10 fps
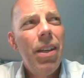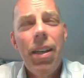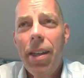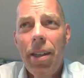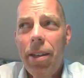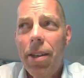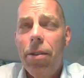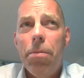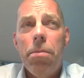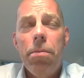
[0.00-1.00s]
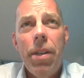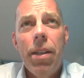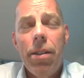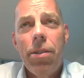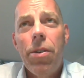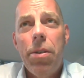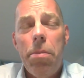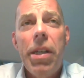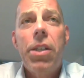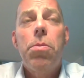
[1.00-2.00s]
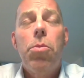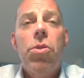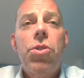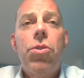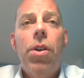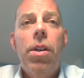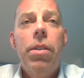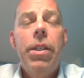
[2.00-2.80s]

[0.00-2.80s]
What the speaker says: you know, in order to mix more strongly